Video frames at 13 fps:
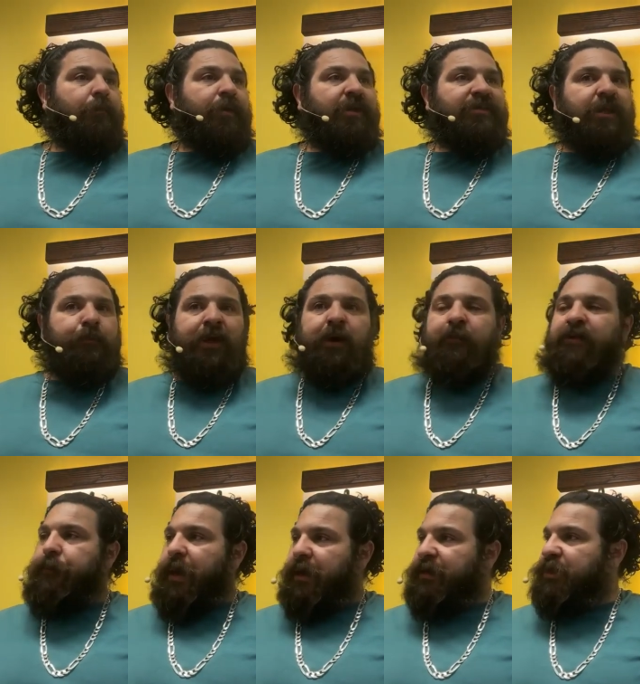because they become
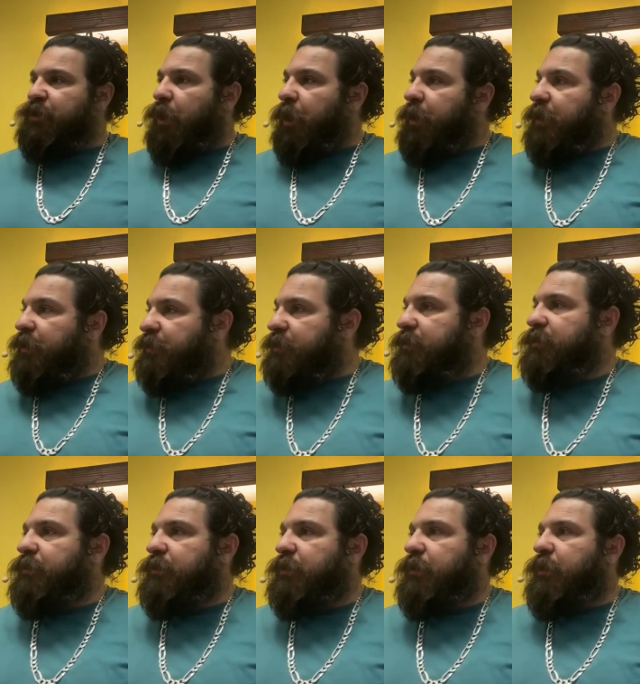dependent on
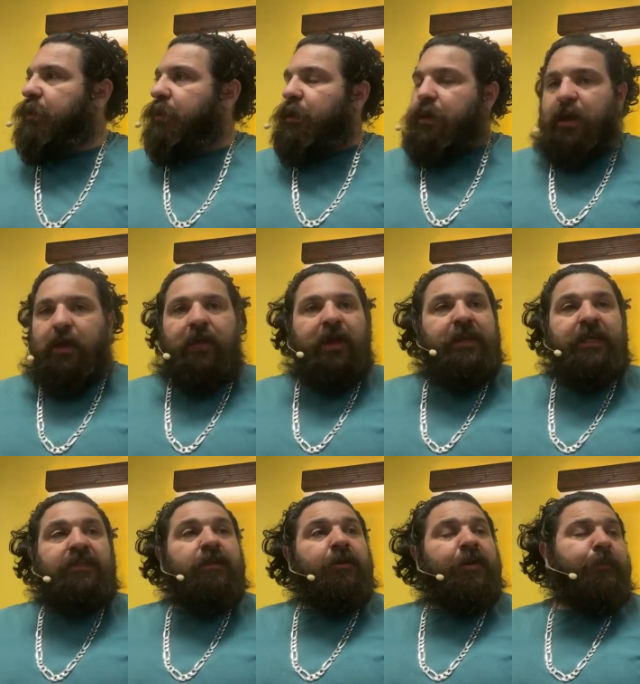us. And they
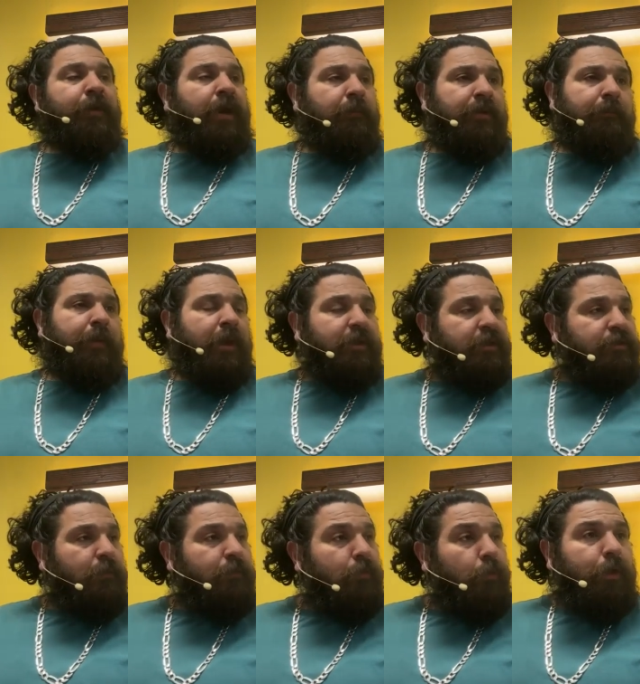need to learn to become dependent
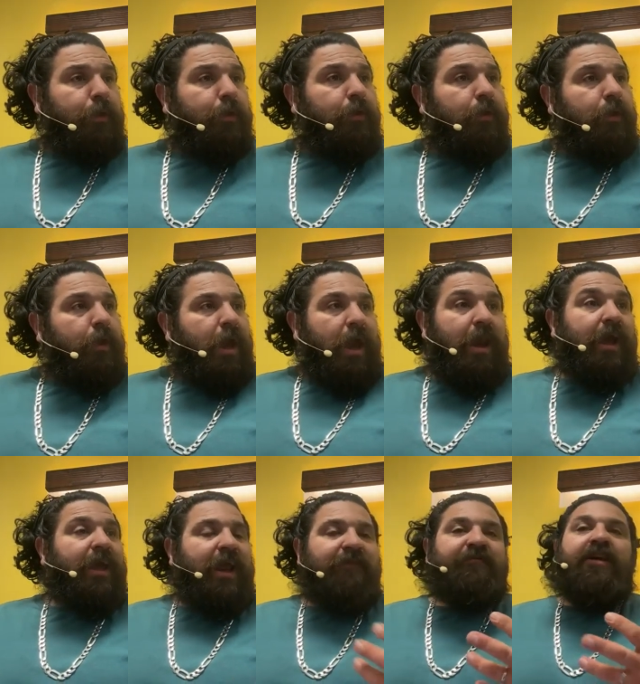on the Lord. And
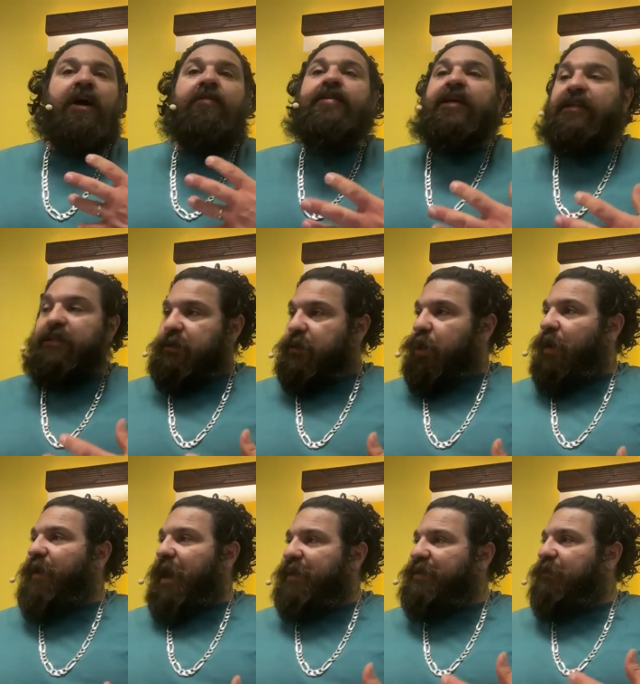again, I've done this. You know,
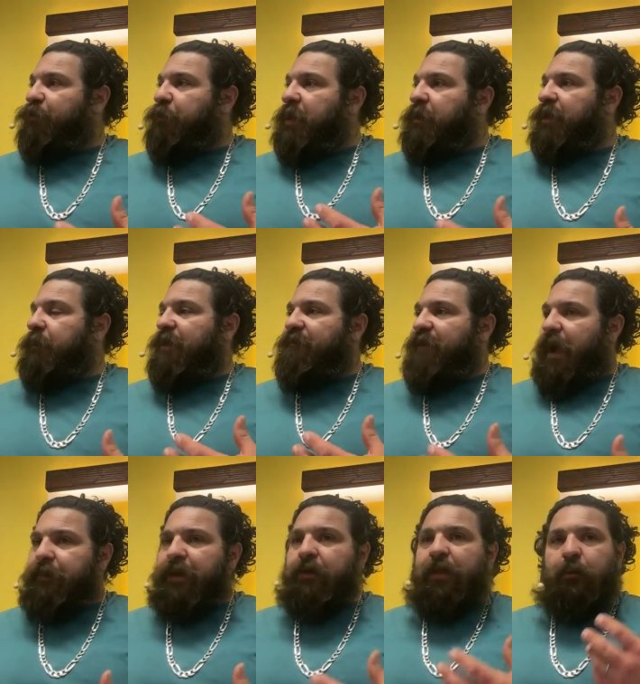I've had several people in my
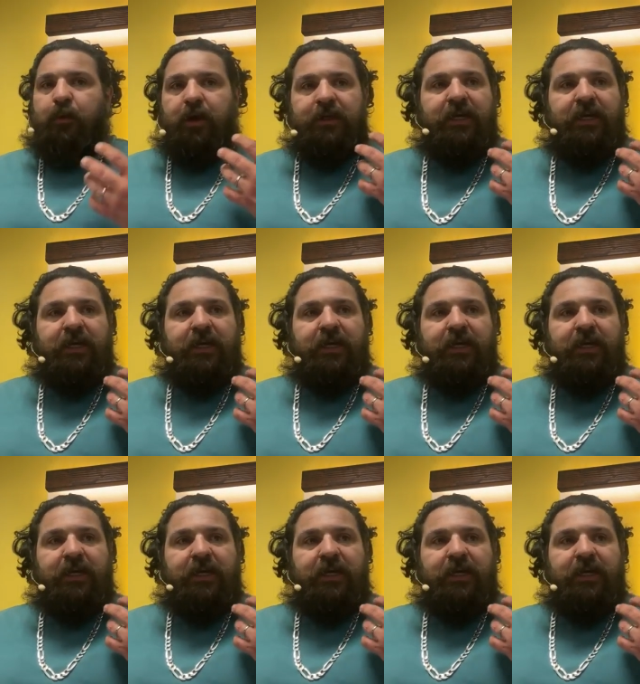family that were